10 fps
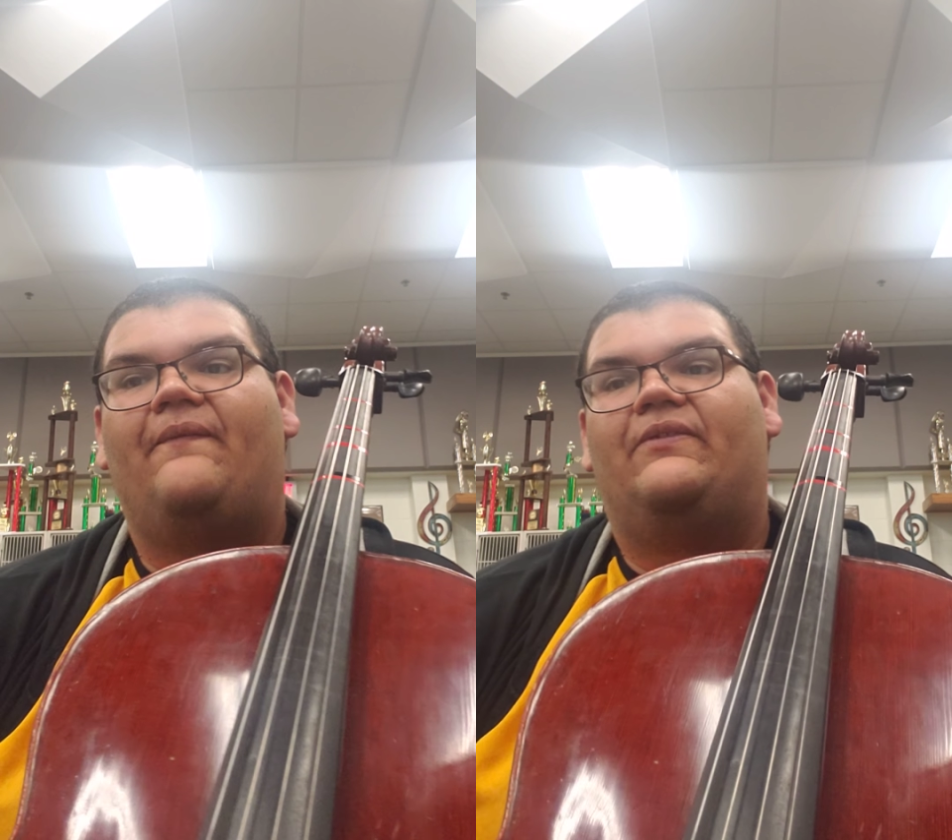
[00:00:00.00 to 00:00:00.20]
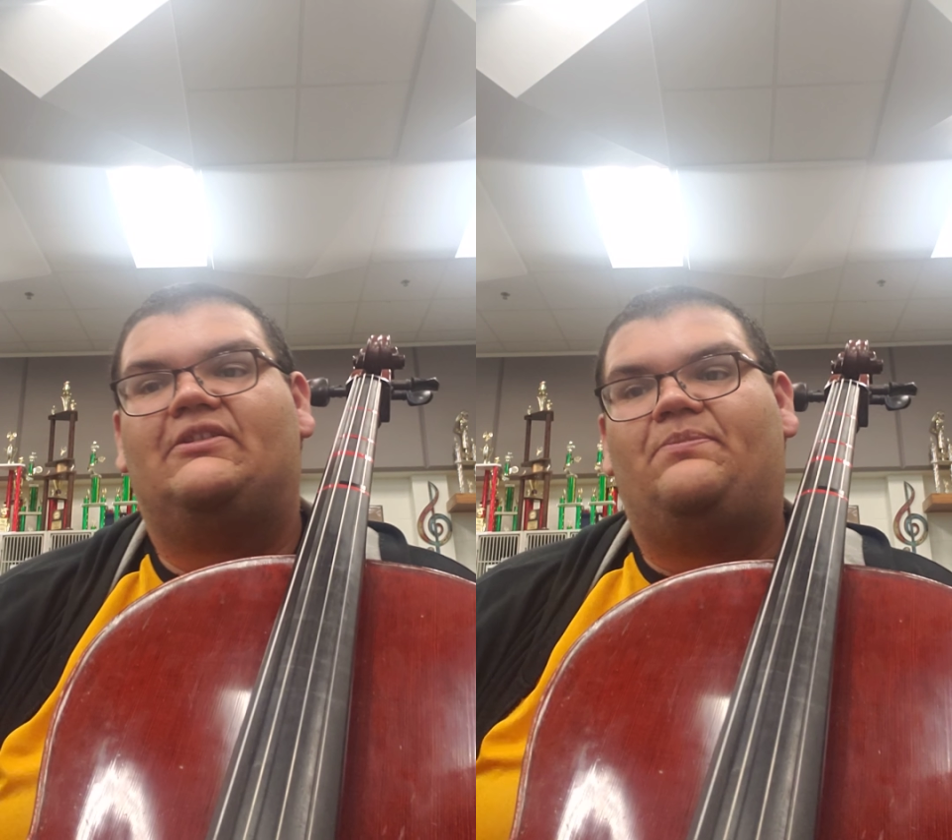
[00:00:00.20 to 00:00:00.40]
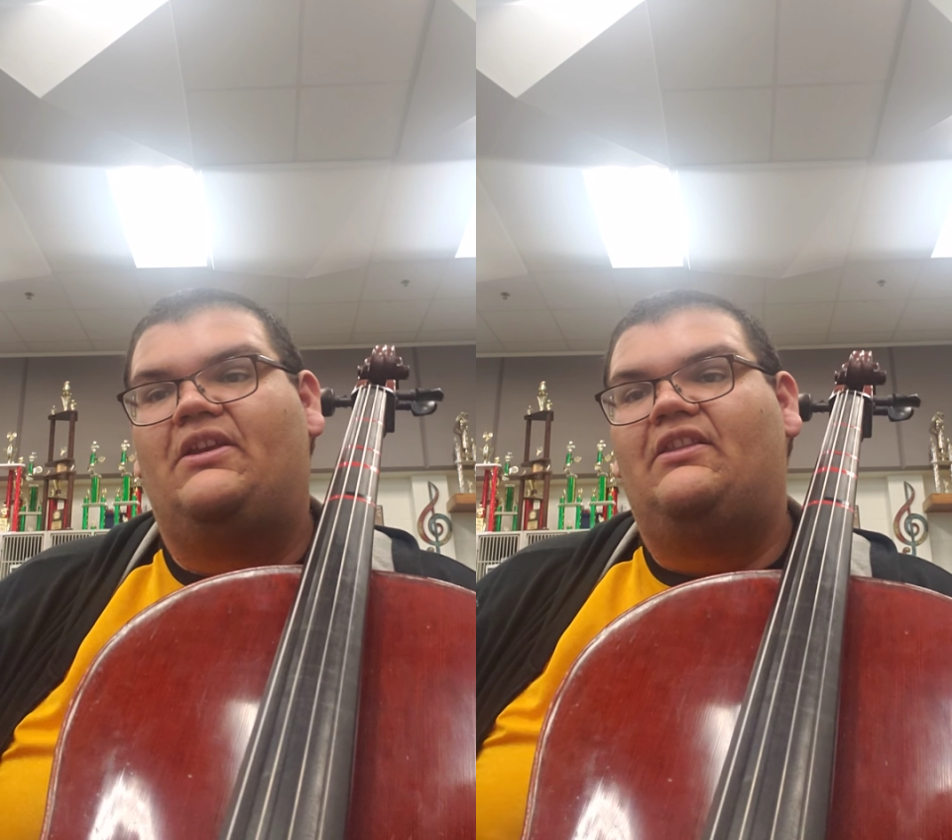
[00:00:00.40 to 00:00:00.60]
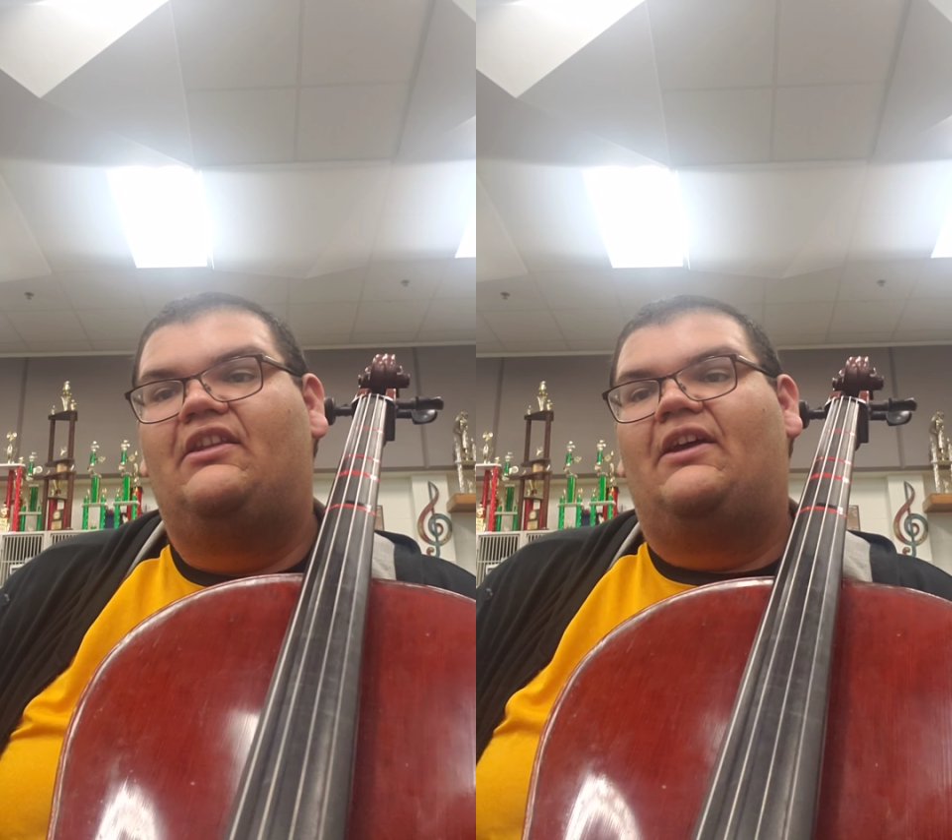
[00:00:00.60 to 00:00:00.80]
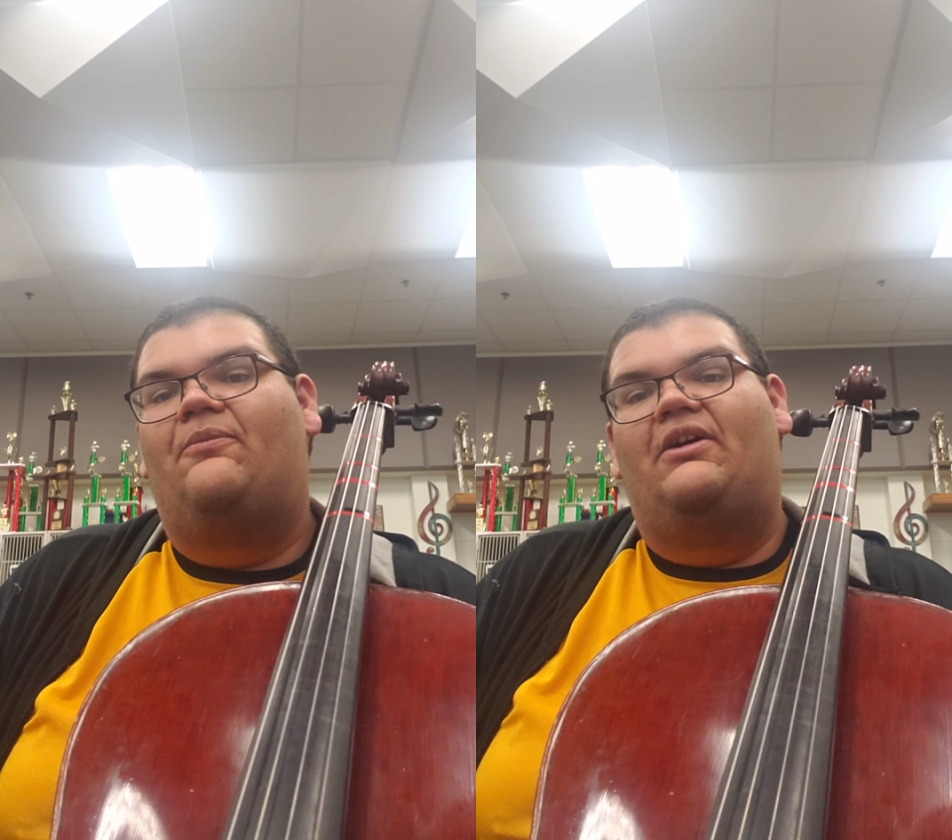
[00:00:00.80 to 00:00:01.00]
The speed
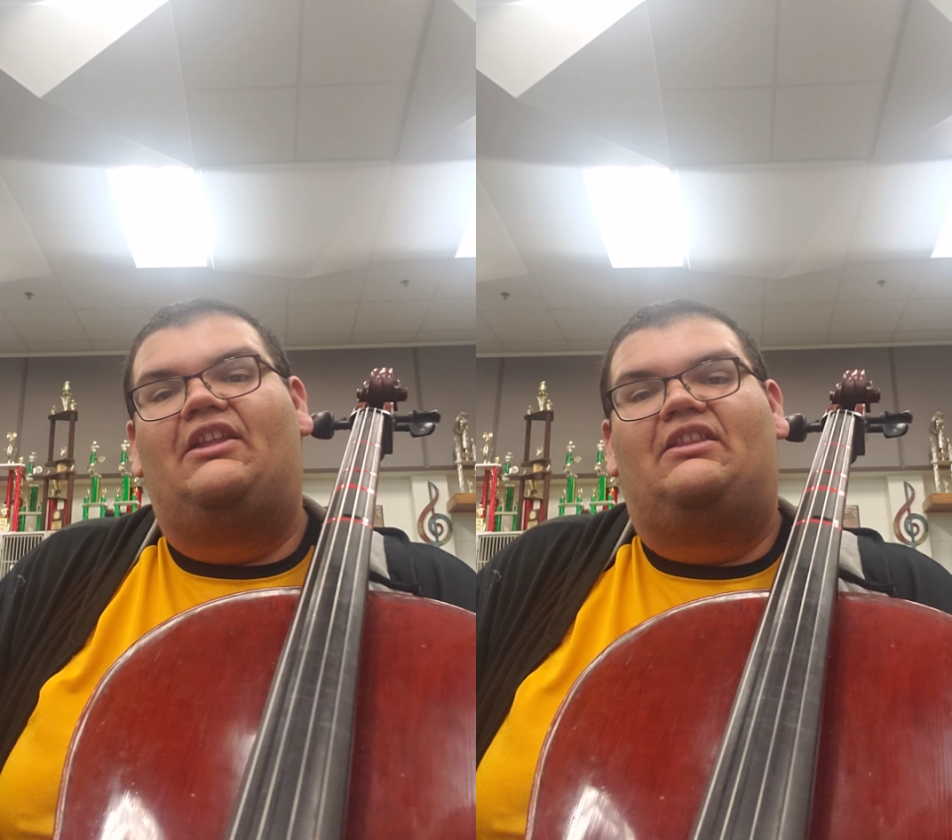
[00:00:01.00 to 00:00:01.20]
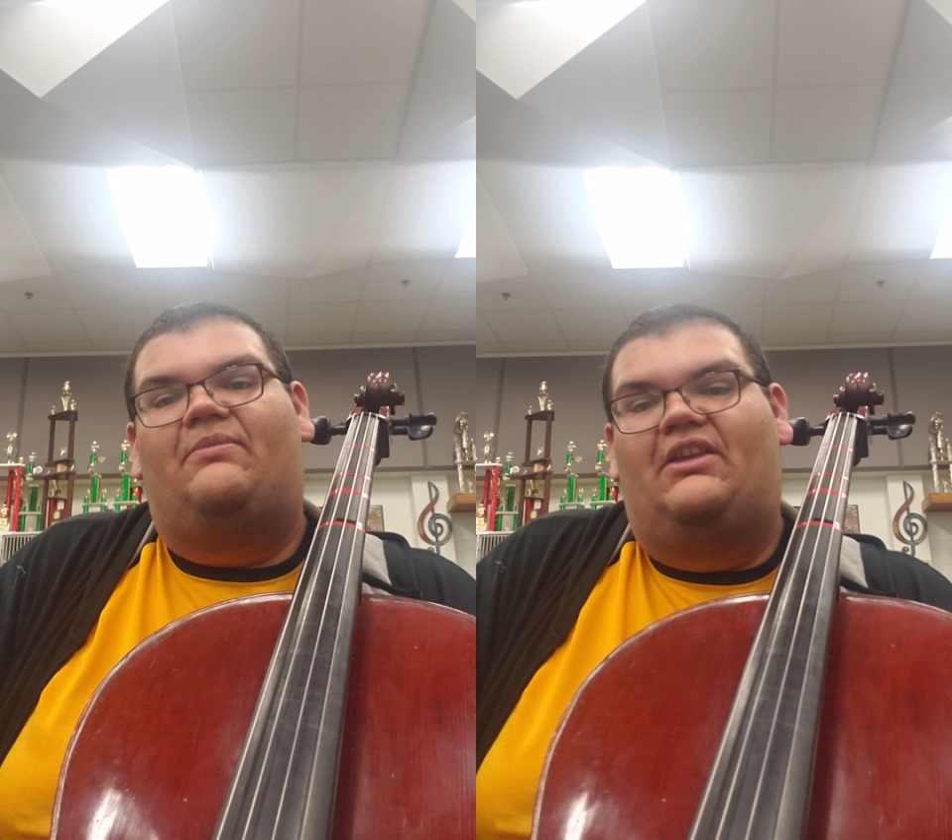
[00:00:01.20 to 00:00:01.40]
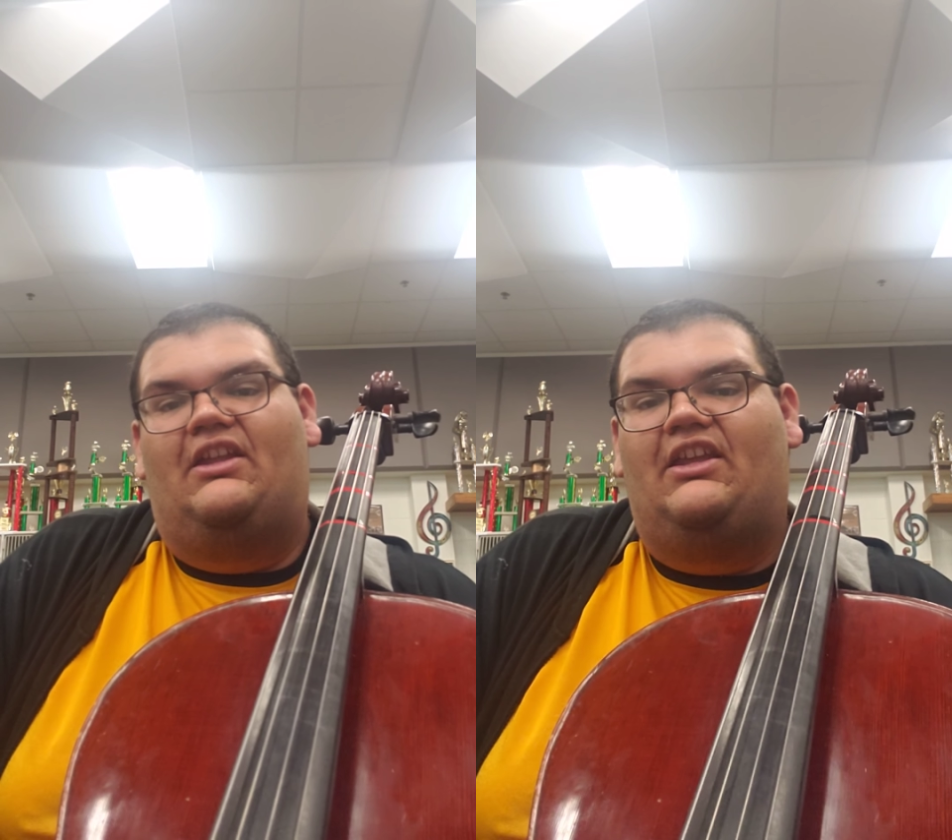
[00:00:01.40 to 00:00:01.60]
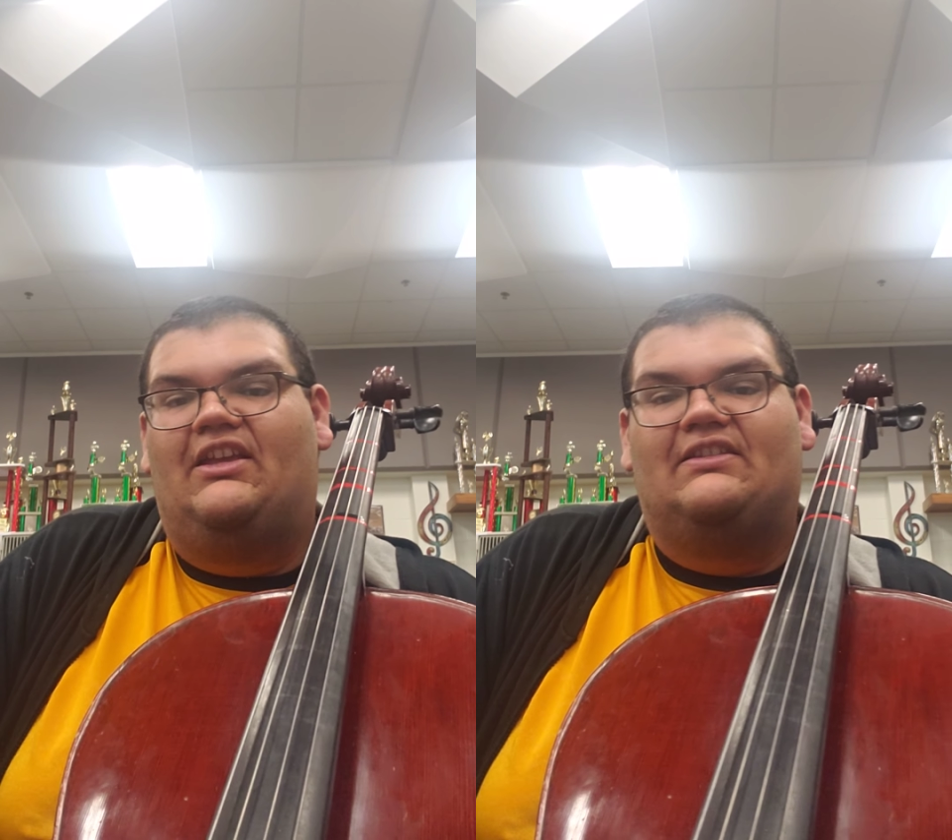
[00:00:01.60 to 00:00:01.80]
that I went at the beginning